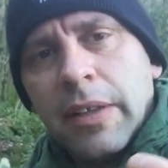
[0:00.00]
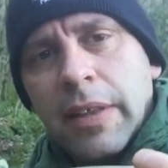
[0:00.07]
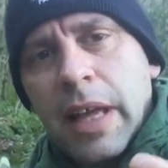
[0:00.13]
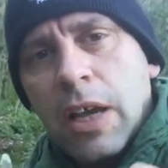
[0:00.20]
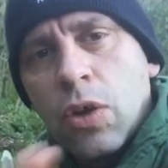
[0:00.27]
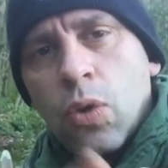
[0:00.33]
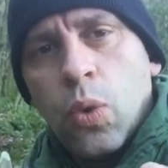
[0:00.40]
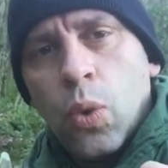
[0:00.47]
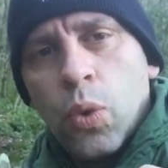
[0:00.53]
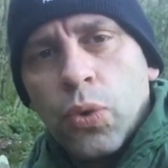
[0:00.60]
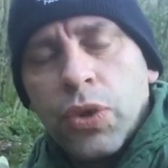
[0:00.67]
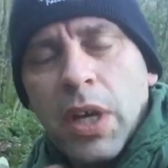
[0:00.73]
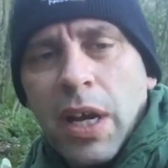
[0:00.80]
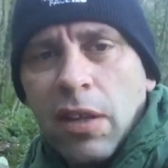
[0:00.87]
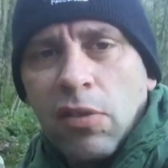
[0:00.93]
that
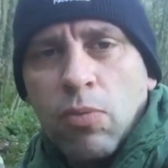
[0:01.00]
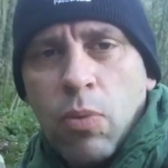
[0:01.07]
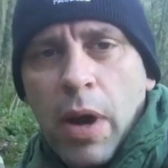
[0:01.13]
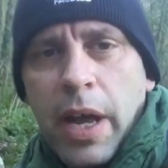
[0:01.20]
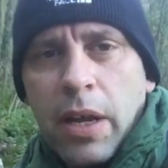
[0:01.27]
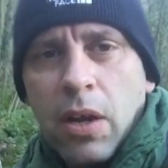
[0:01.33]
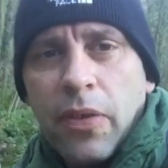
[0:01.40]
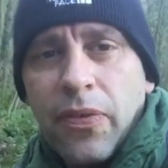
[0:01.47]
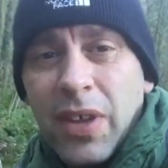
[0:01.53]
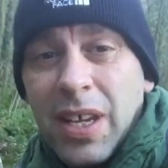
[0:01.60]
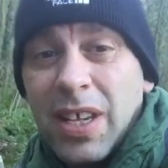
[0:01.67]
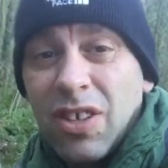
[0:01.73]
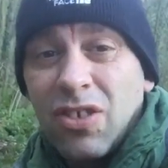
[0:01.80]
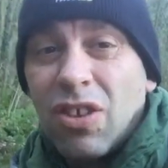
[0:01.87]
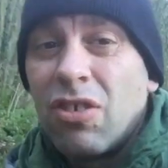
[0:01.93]
cord gets wet, and I
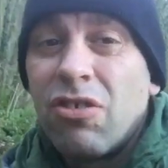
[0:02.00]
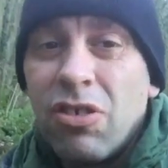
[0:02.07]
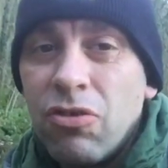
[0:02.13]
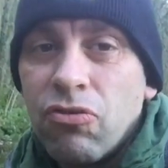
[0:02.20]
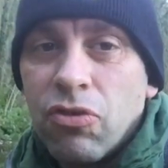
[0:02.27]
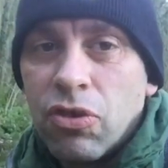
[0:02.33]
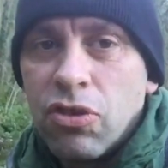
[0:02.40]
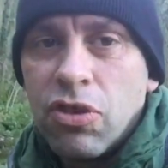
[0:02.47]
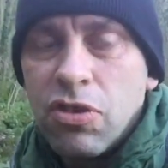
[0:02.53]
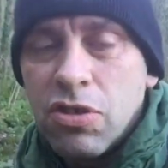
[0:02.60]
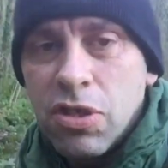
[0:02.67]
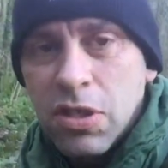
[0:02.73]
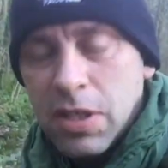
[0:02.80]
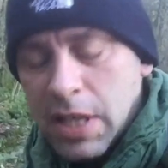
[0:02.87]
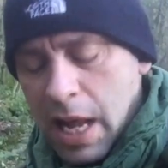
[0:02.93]
think it does introduce